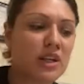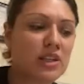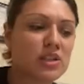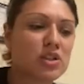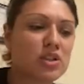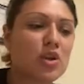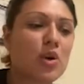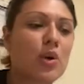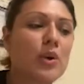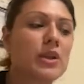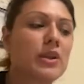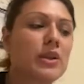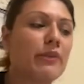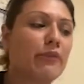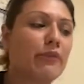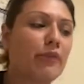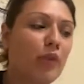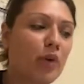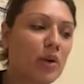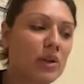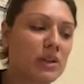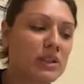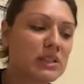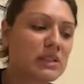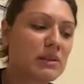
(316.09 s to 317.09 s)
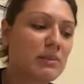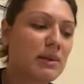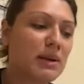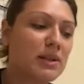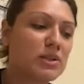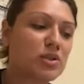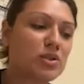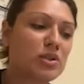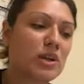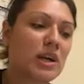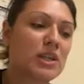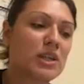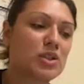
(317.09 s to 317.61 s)
And so in the fourth
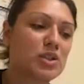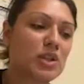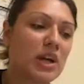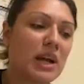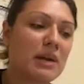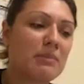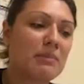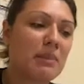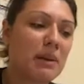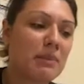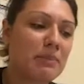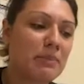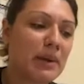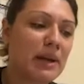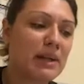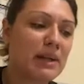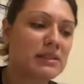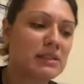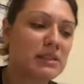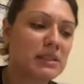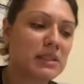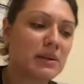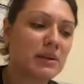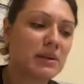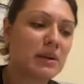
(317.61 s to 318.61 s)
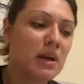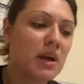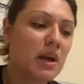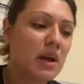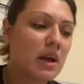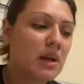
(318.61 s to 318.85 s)
semester, I tried my best to